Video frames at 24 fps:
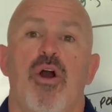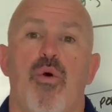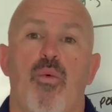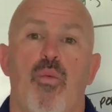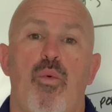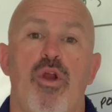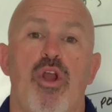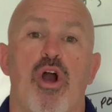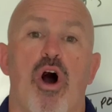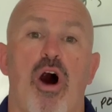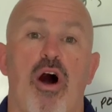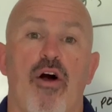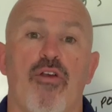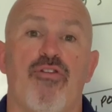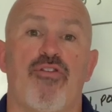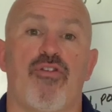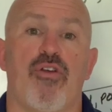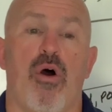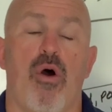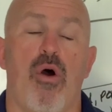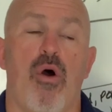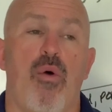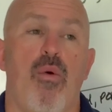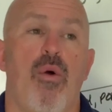we
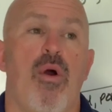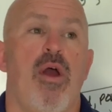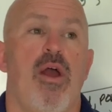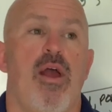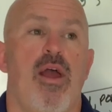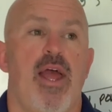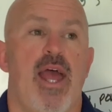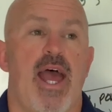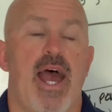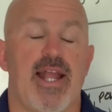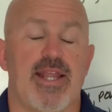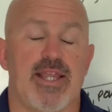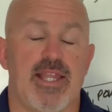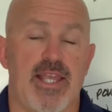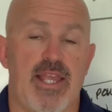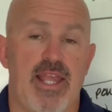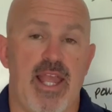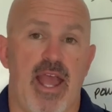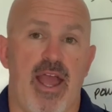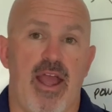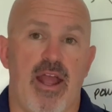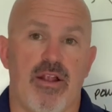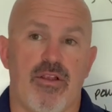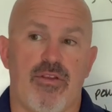also, at the
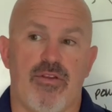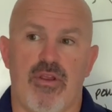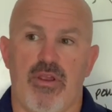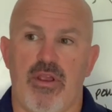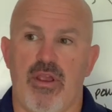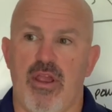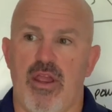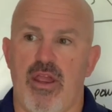end,